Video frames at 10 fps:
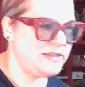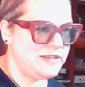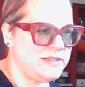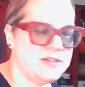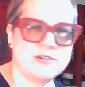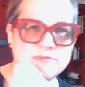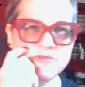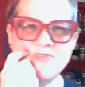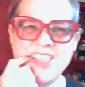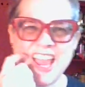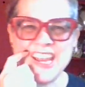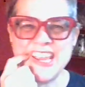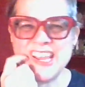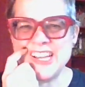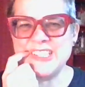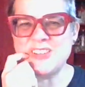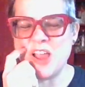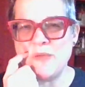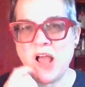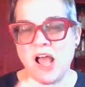in terms of lighting, so I
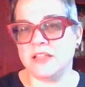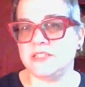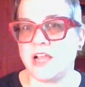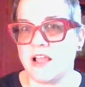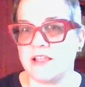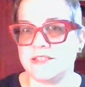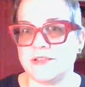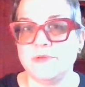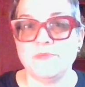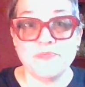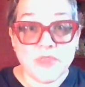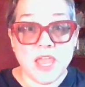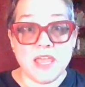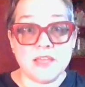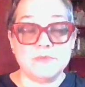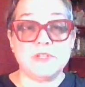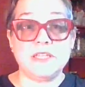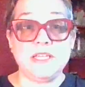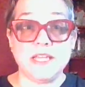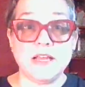apologize. And I'm
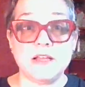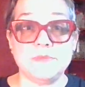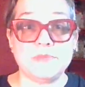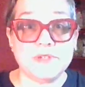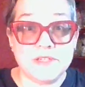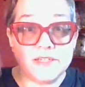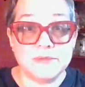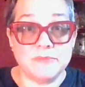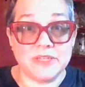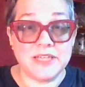cleaning up my